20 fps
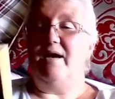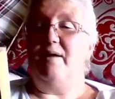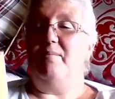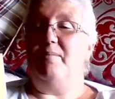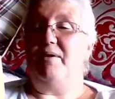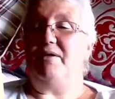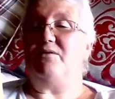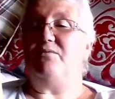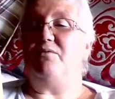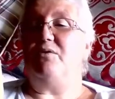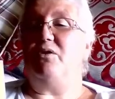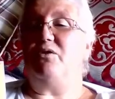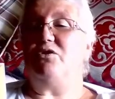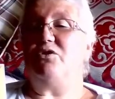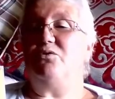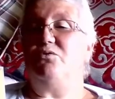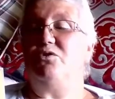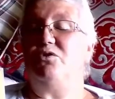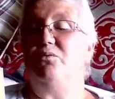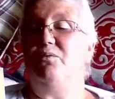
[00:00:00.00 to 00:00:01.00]
But we
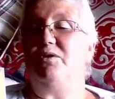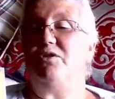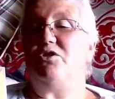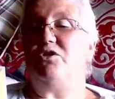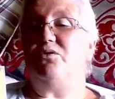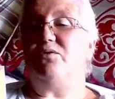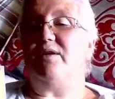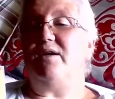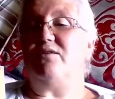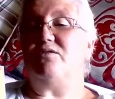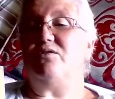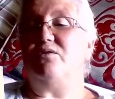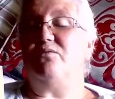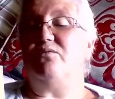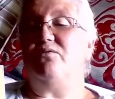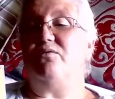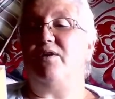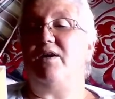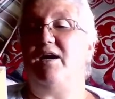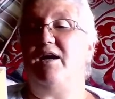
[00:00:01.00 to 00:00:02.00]
looked at
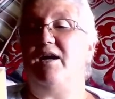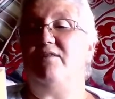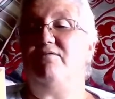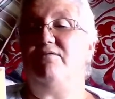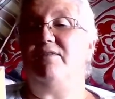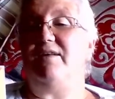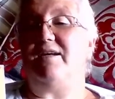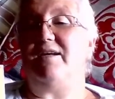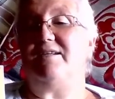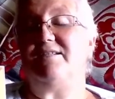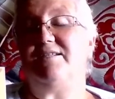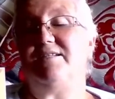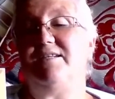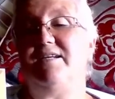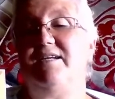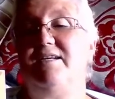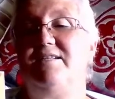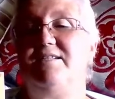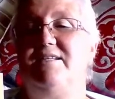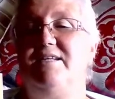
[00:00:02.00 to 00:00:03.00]
2005, that's
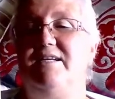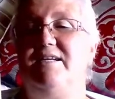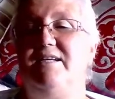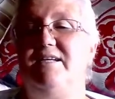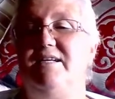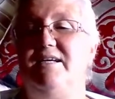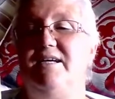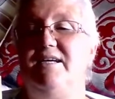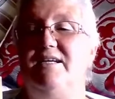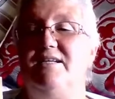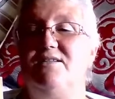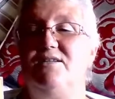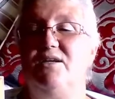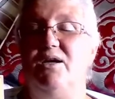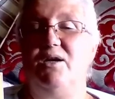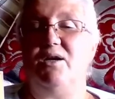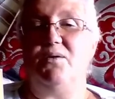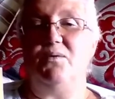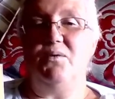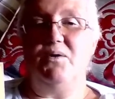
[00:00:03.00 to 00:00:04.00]
16 years
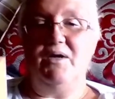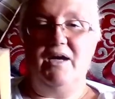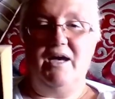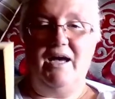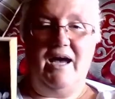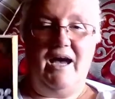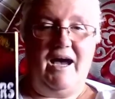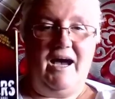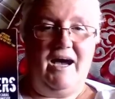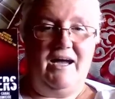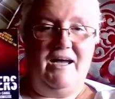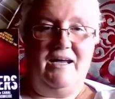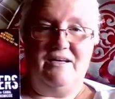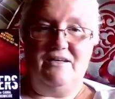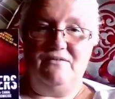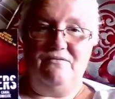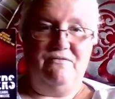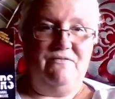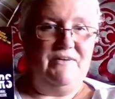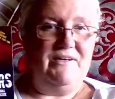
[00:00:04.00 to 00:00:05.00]
ago.
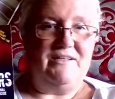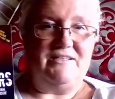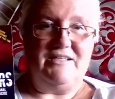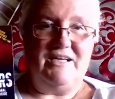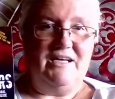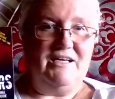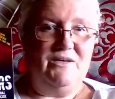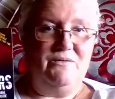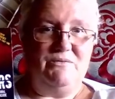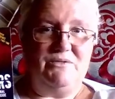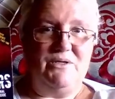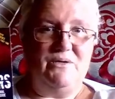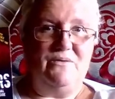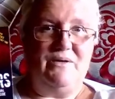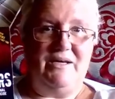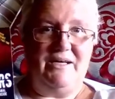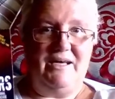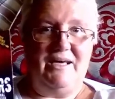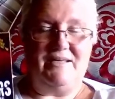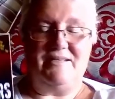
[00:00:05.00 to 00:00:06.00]
Feels like it was
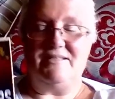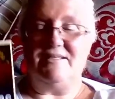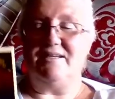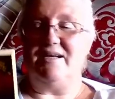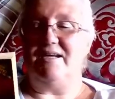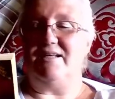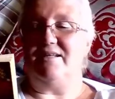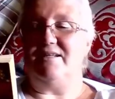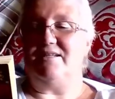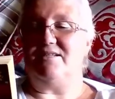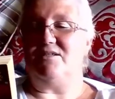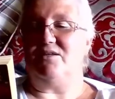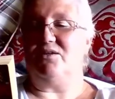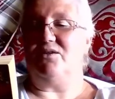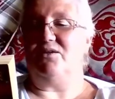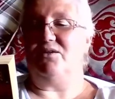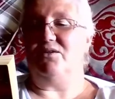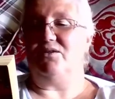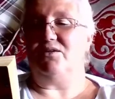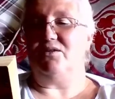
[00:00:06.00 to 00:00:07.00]
only yesterday that this
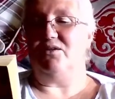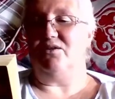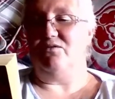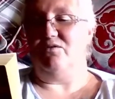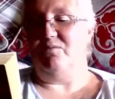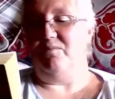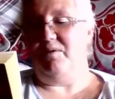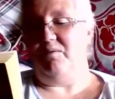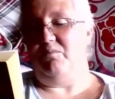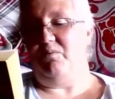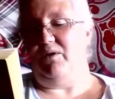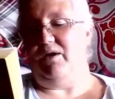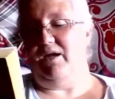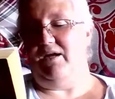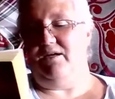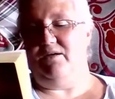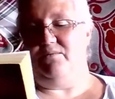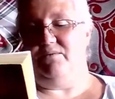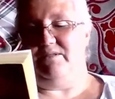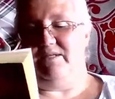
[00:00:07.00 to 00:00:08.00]
occurred. I can remember it
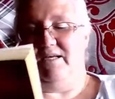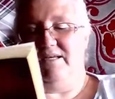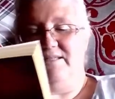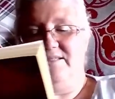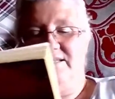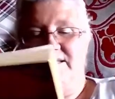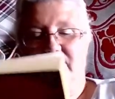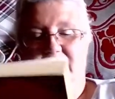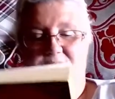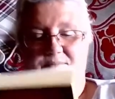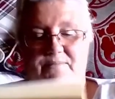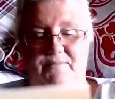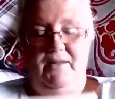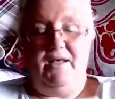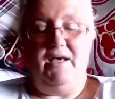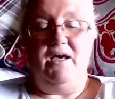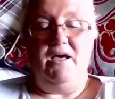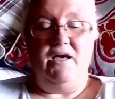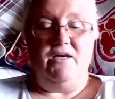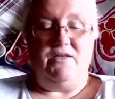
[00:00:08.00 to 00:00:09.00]
like it was yesterday.
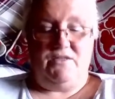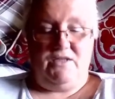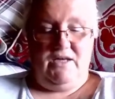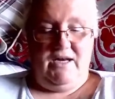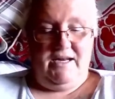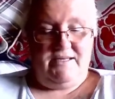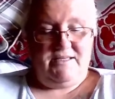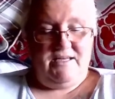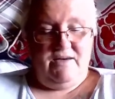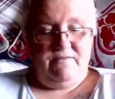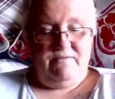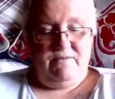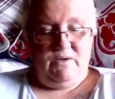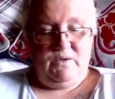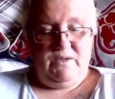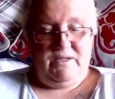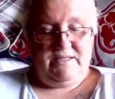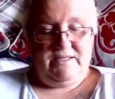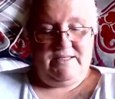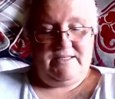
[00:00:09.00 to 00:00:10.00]
So let's have a
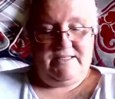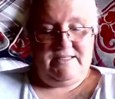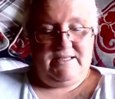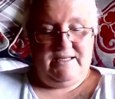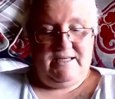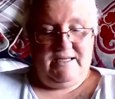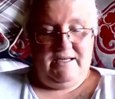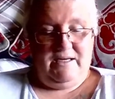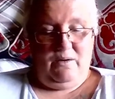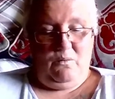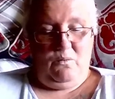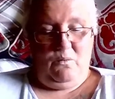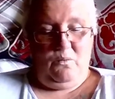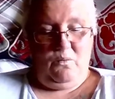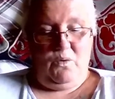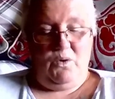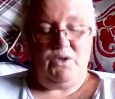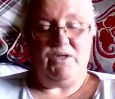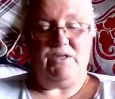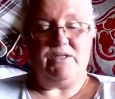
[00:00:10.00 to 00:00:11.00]
look and see
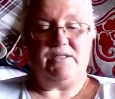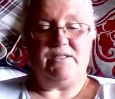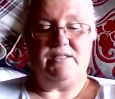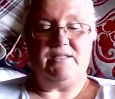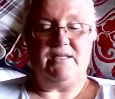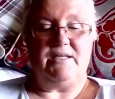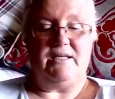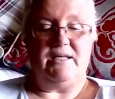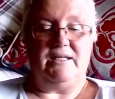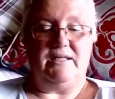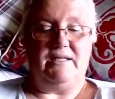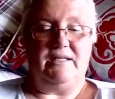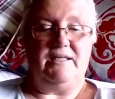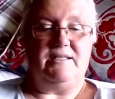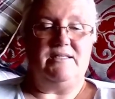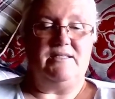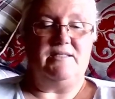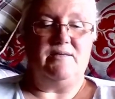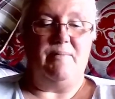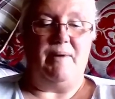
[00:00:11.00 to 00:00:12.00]
what
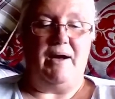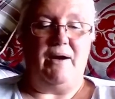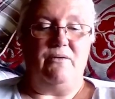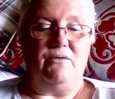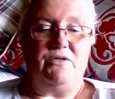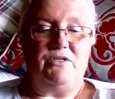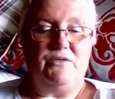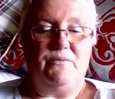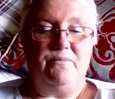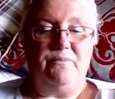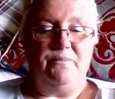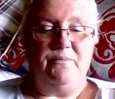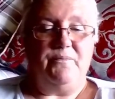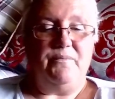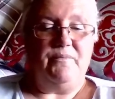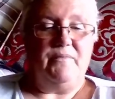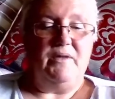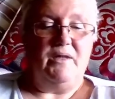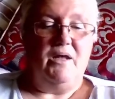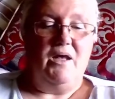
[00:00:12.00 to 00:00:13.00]
this is about.
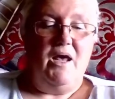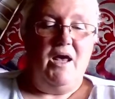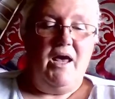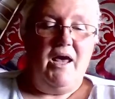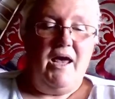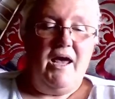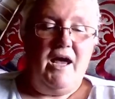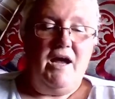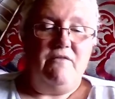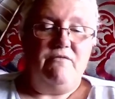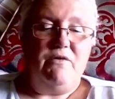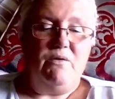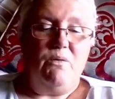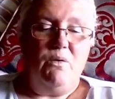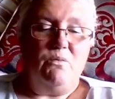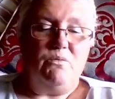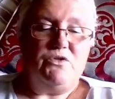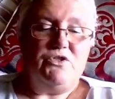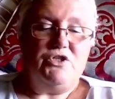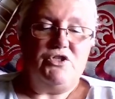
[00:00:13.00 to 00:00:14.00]

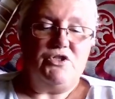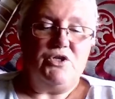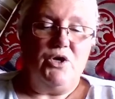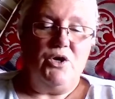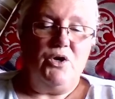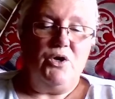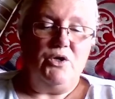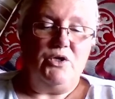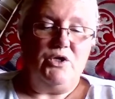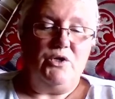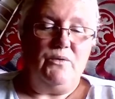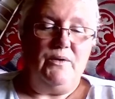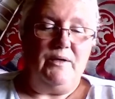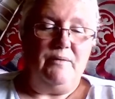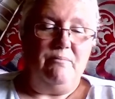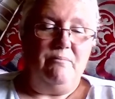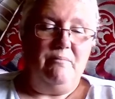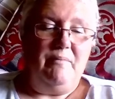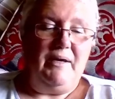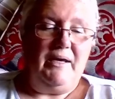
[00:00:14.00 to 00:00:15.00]
Everyone was just
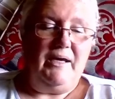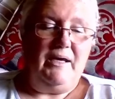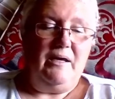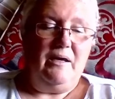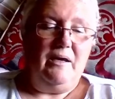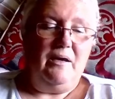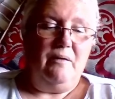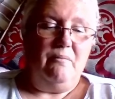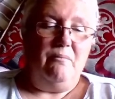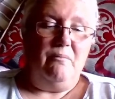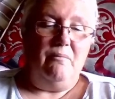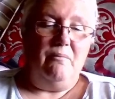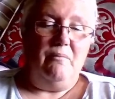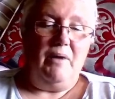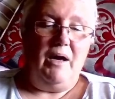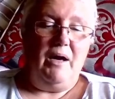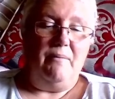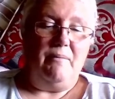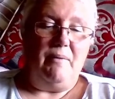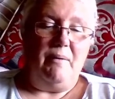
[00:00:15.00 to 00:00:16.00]
arguing. My
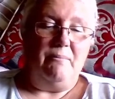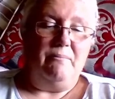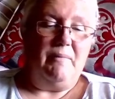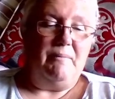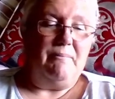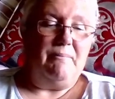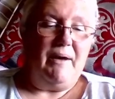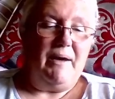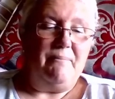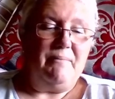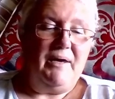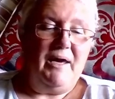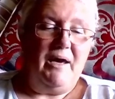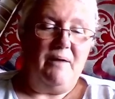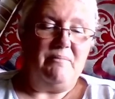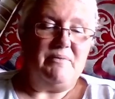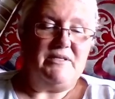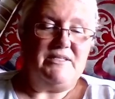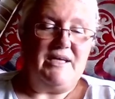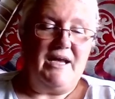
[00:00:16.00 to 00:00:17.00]
mum
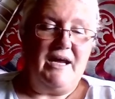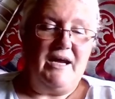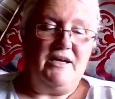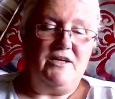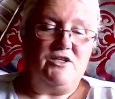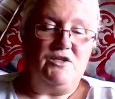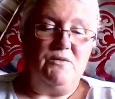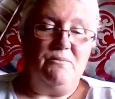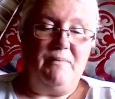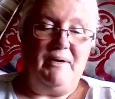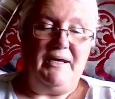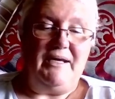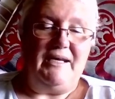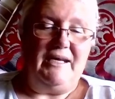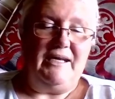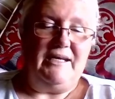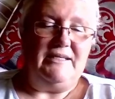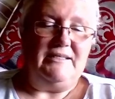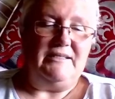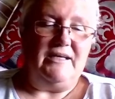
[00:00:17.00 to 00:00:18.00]
kept saying to me and
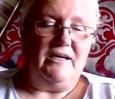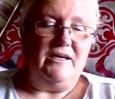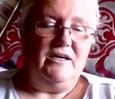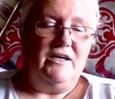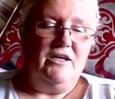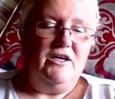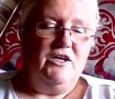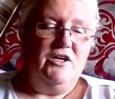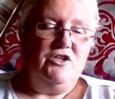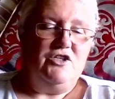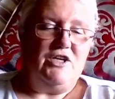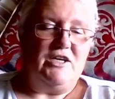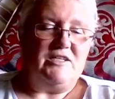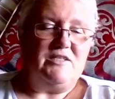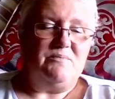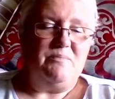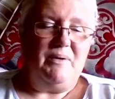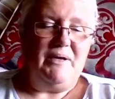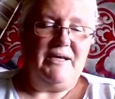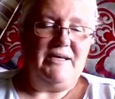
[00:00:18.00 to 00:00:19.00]
Linda,
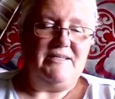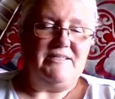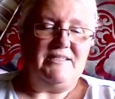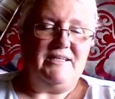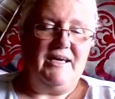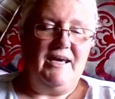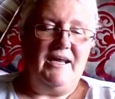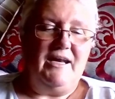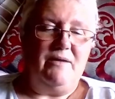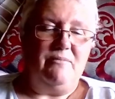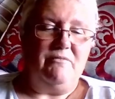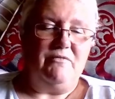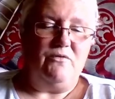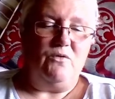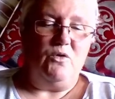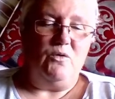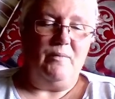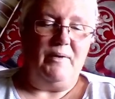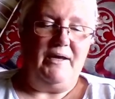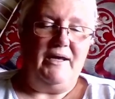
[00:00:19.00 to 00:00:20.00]
just please kill him
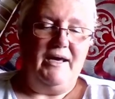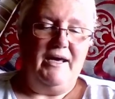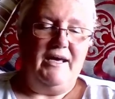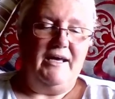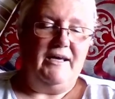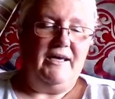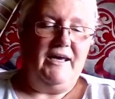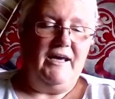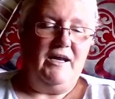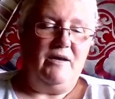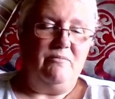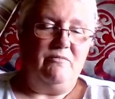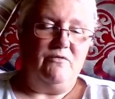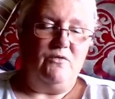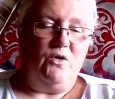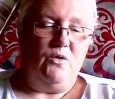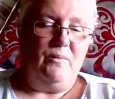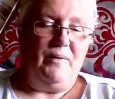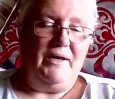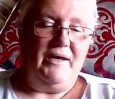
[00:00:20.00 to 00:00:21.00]
for me, kill him
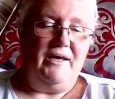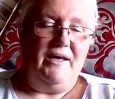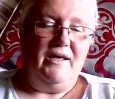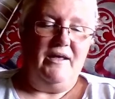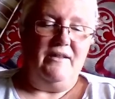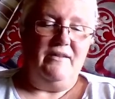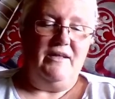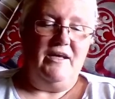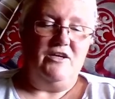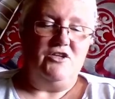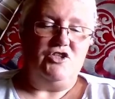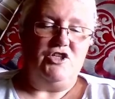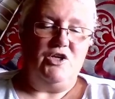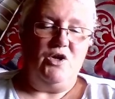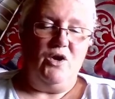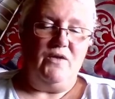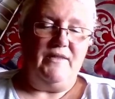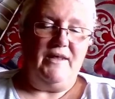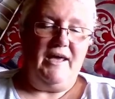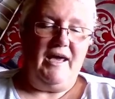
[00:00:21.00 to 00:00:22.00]
for me. Then she
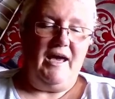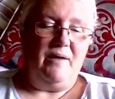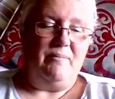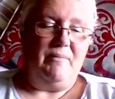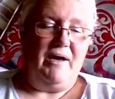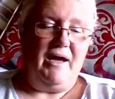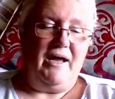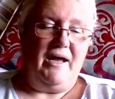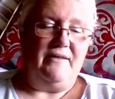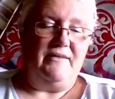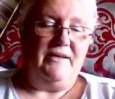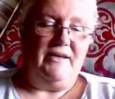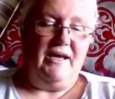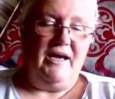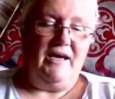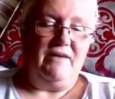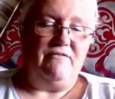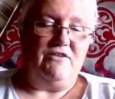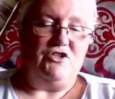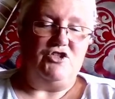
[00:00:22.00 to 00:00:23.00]
got the hammer and the
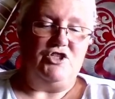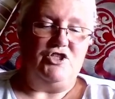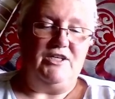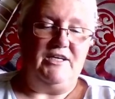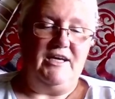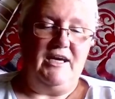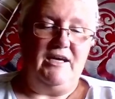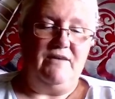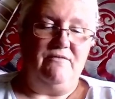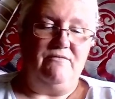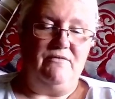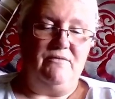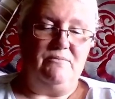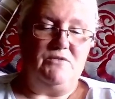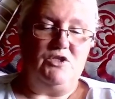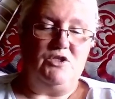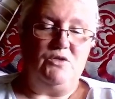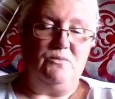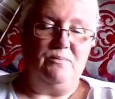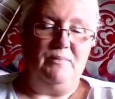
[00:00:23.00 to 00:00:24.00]
knife and she gave them
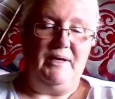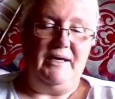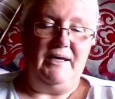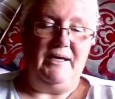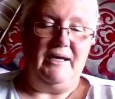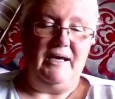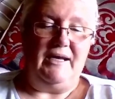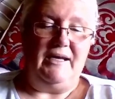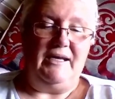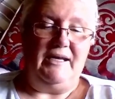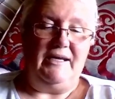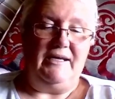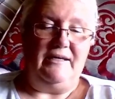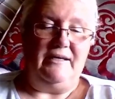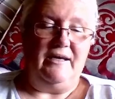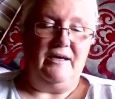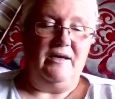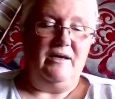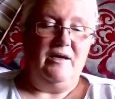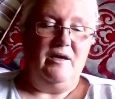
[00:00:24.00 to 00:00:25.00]
to me and
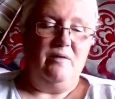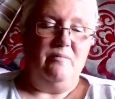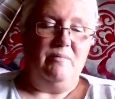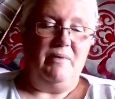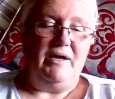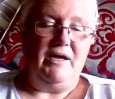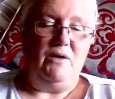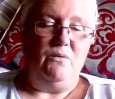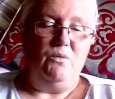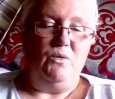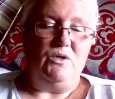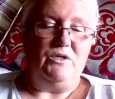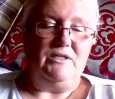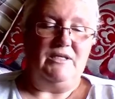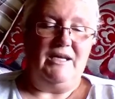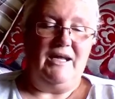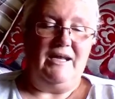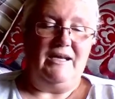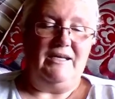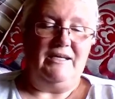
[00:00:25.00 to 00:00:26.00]
Linda, but he wouldn't
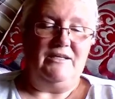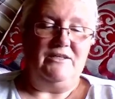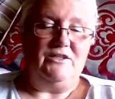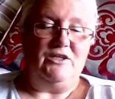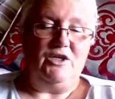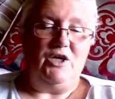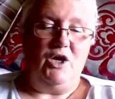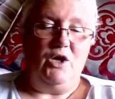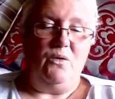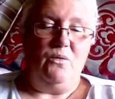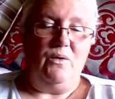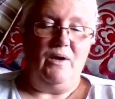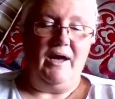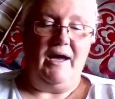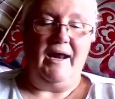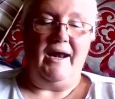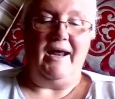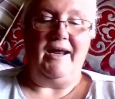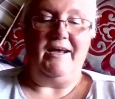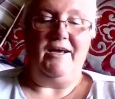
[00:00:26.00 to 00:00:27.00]
let Linda go
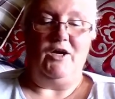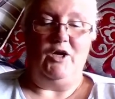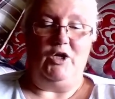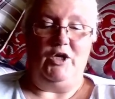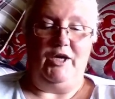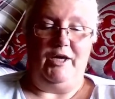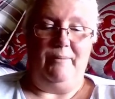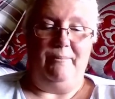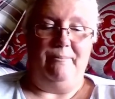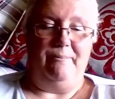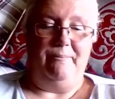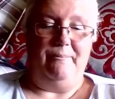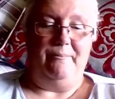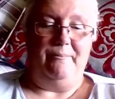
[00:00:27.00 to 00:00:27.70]
and I cut him.